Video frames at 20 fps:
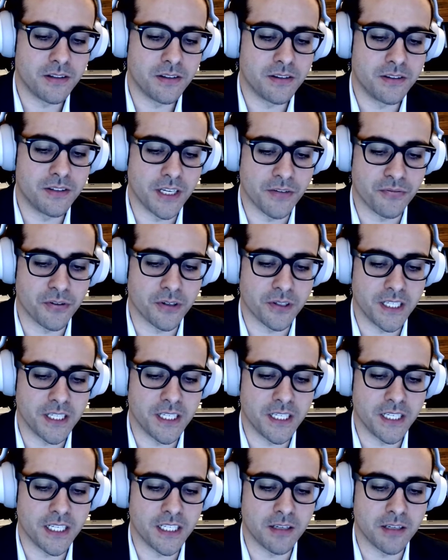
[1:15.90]

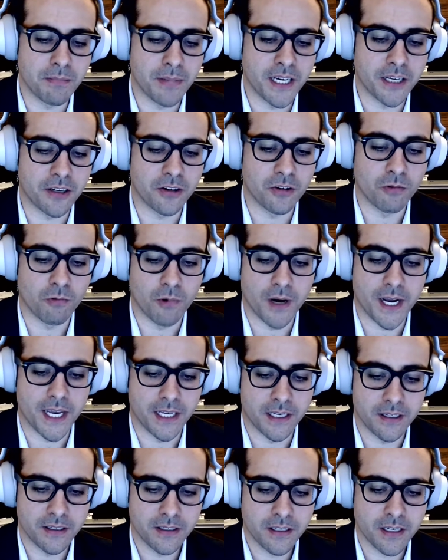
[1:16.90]
differently in a better
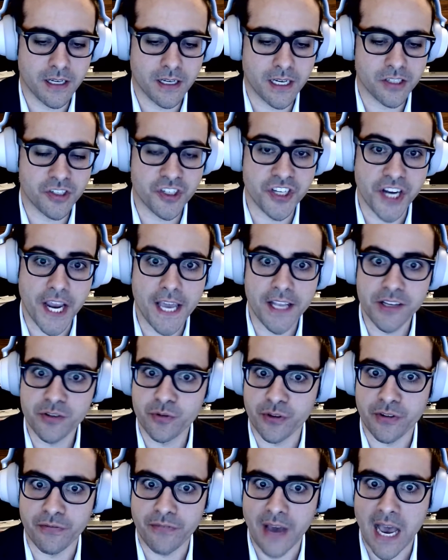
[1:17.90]
way. Change
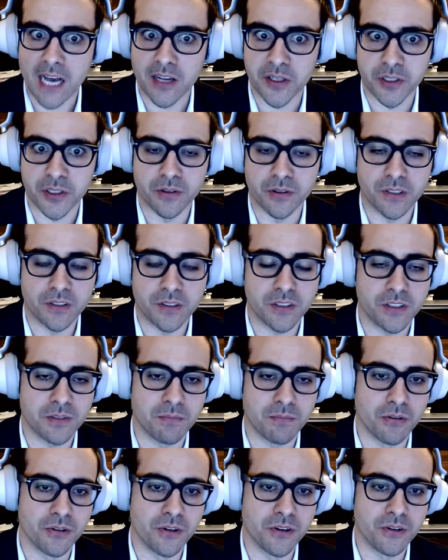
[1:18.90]
with value, as
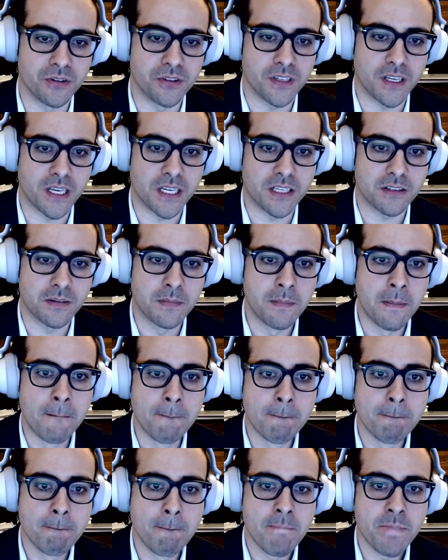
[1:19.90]
Bruno says.
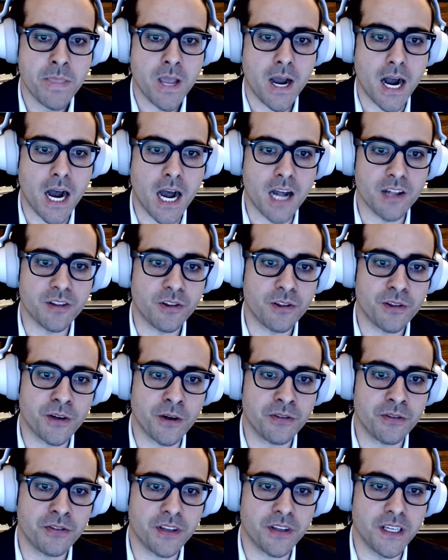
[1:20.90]
The
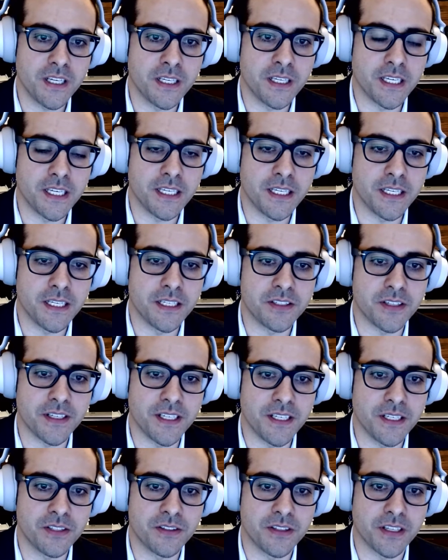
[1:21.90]
third thing is
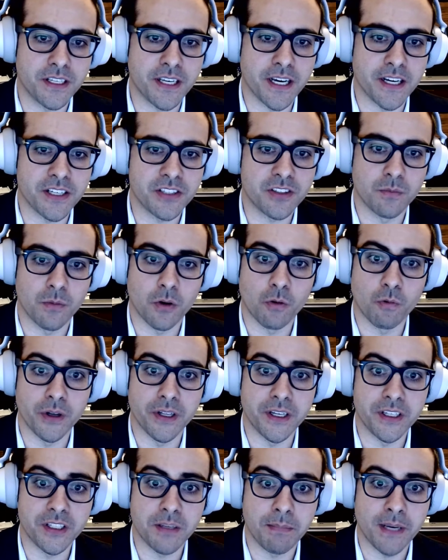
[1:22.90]
the customer
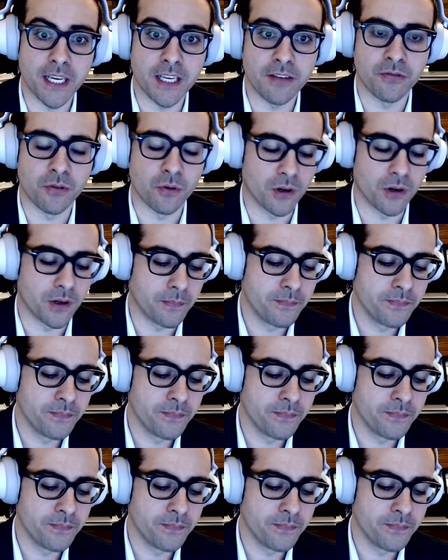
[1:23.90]
willing to pay for it?